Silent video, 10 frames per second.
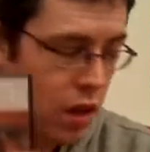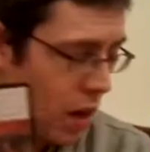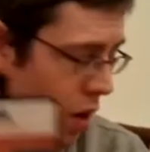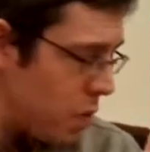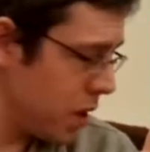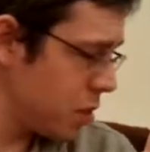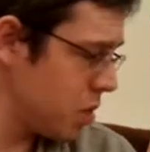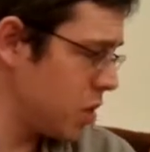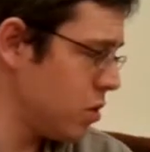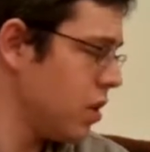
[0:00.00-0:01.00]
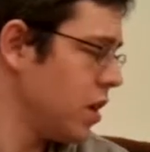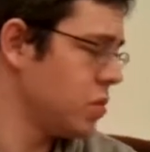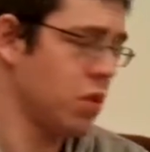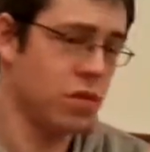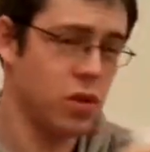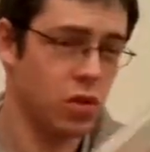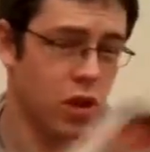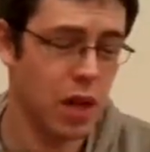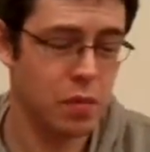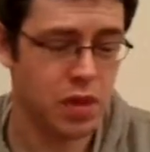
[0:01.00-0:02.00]
Now, I picked up the two of these with a few
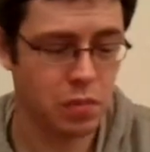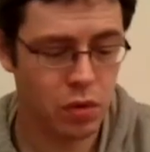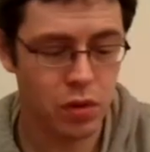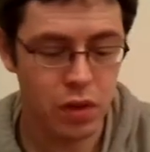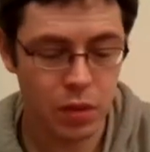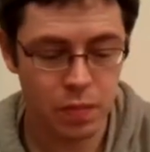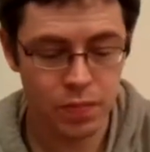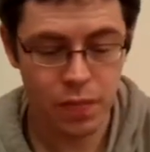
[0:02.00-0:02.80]
other games in a bundle,